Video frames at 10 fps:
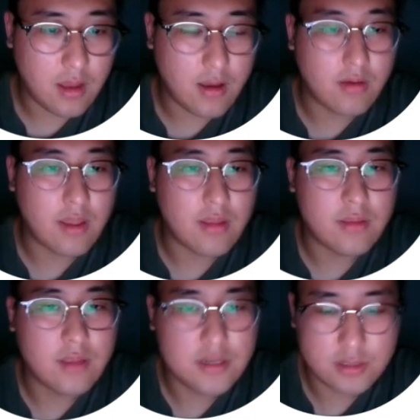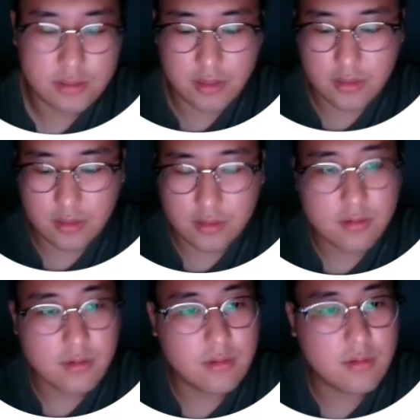And the
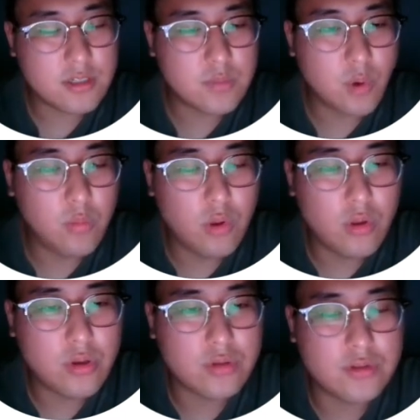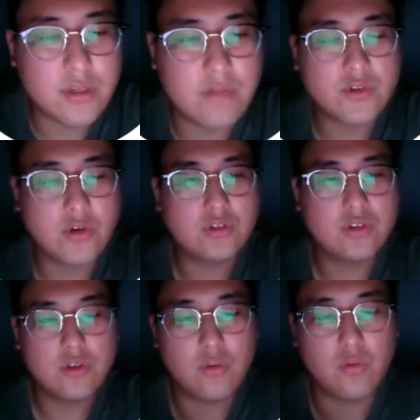small molecules they've
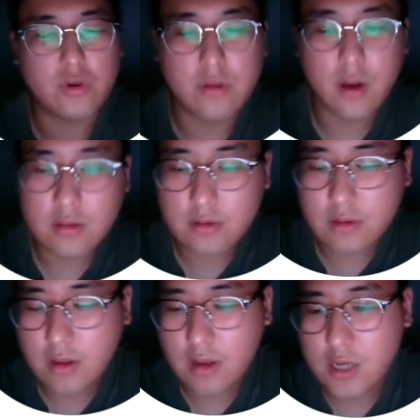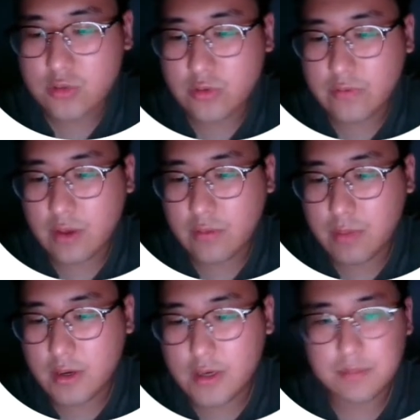chosen were not actually found
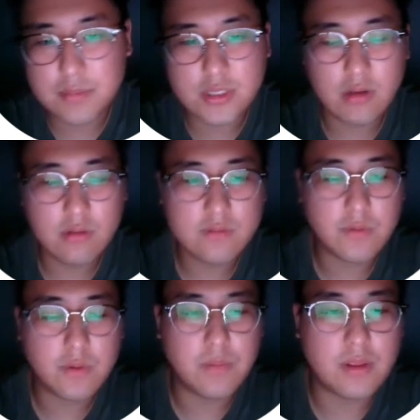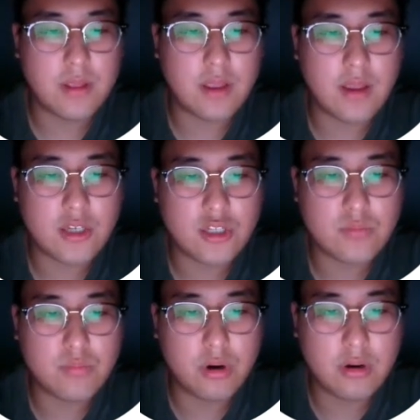by themselves, but they actually
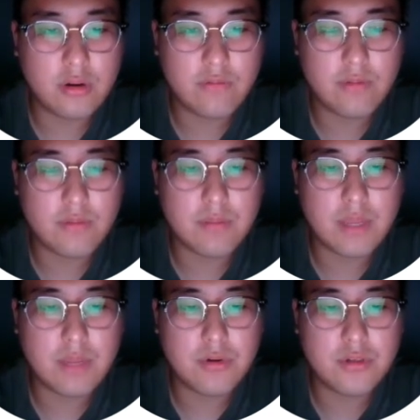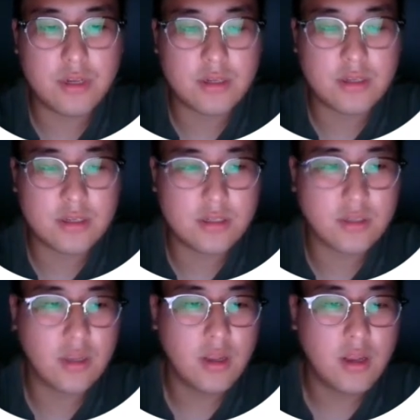brought it from the papers like
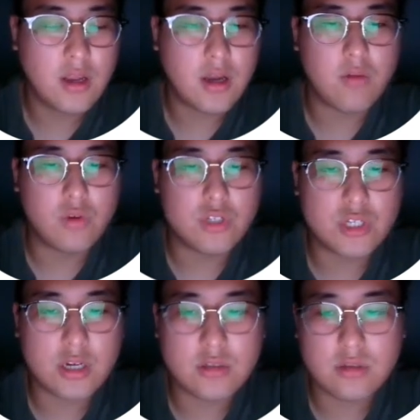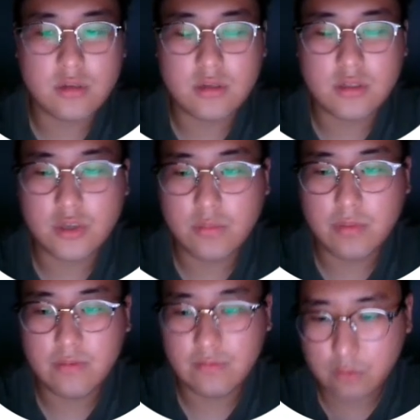this, which actually showed
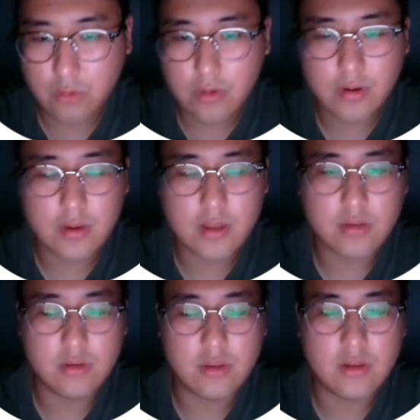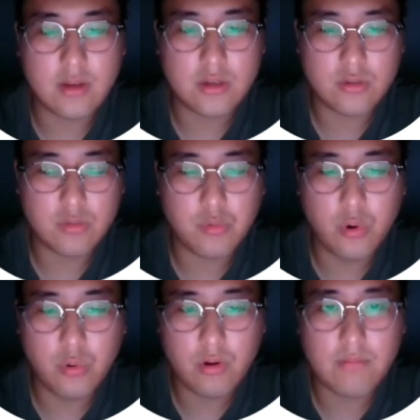before that you can actually
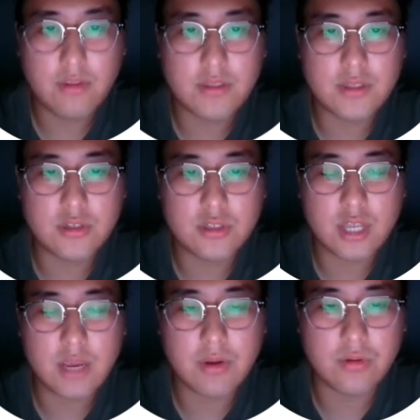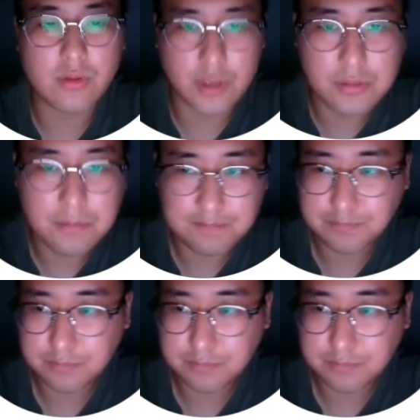program the cells chemically.